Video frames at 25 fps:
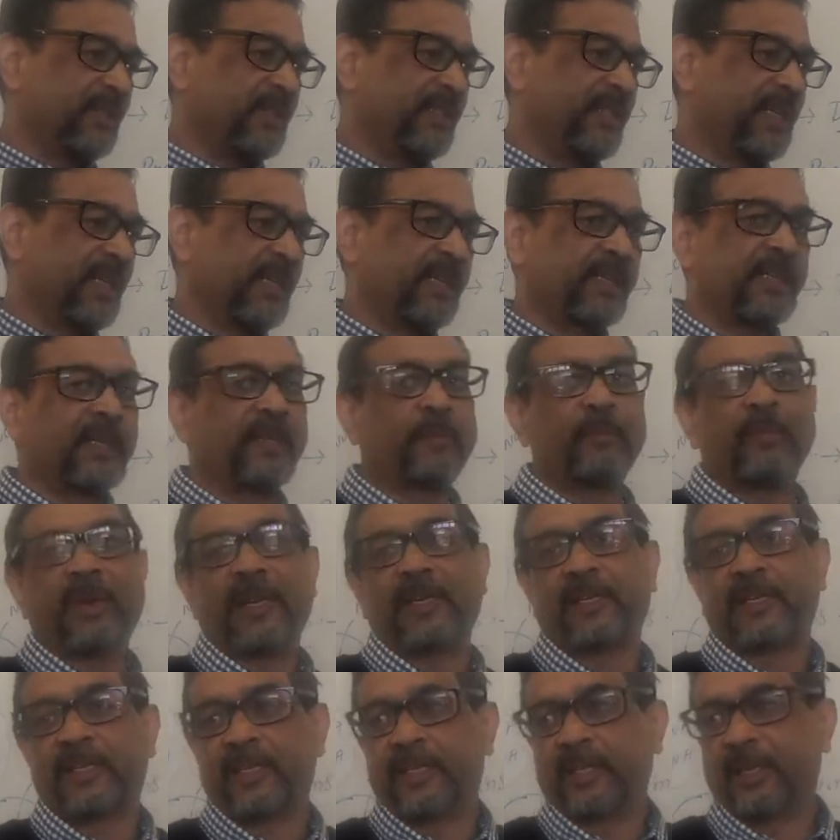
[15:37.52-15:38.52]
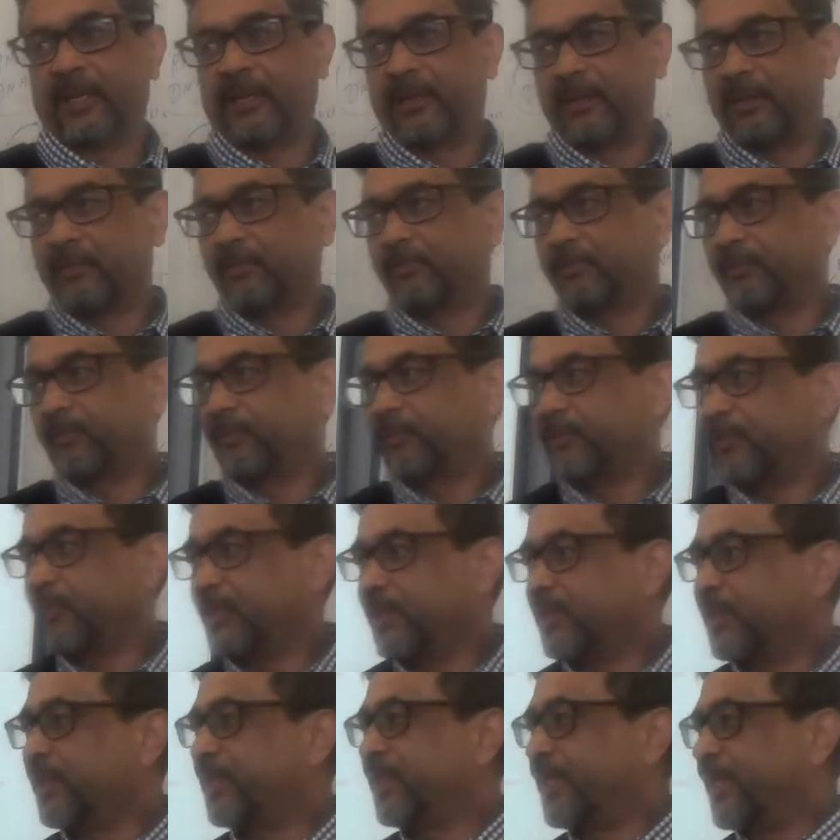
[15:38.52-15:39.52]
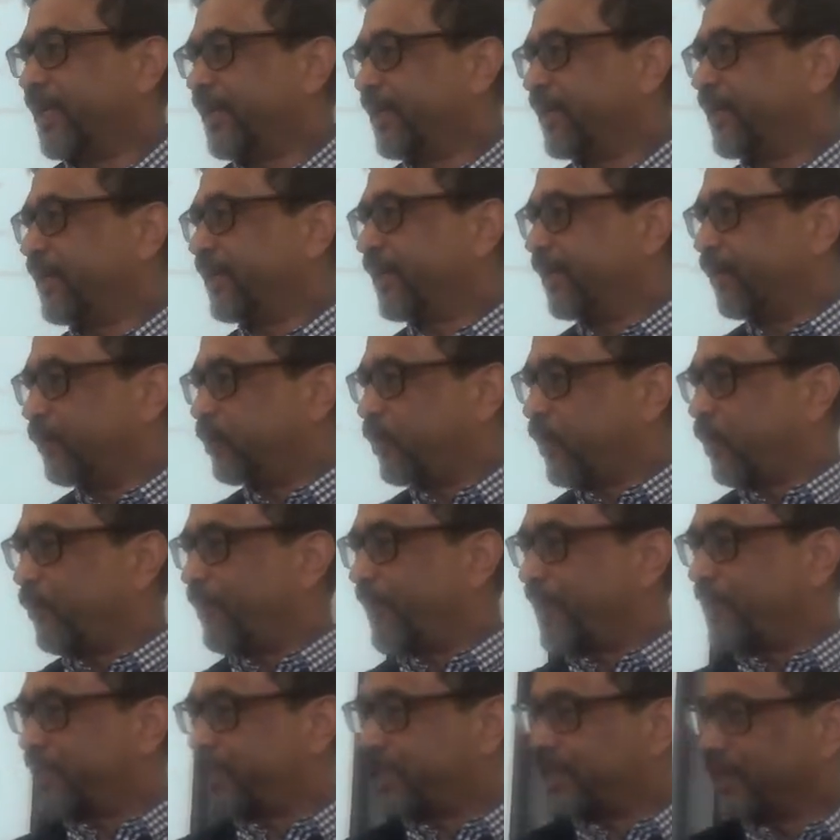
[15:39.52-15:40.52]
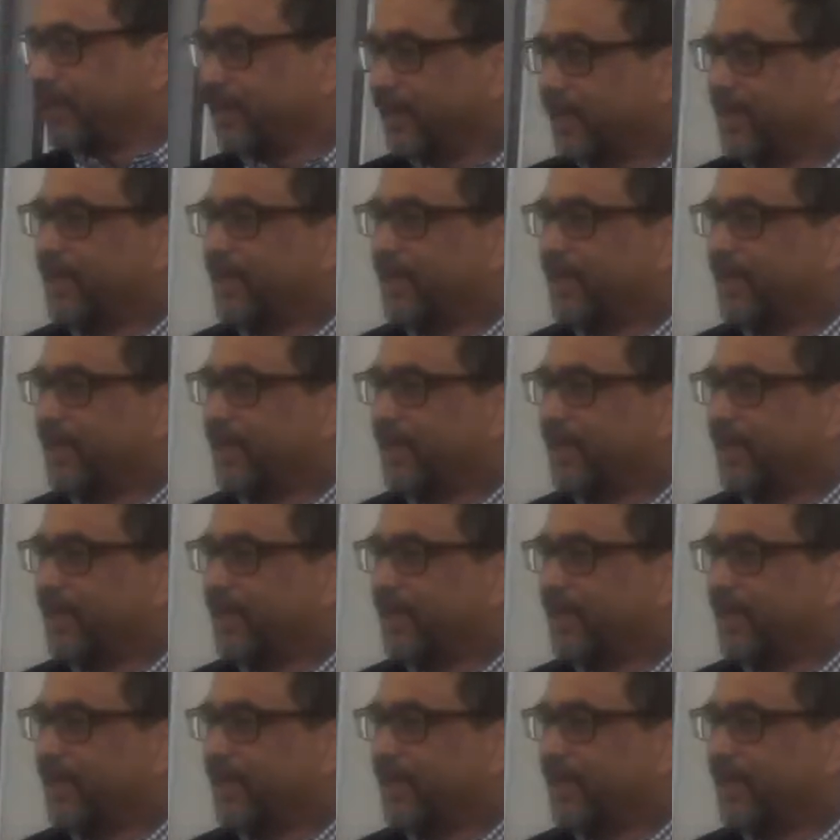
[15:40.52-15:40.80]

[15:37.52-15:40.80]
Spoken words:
genetic material. Genetic information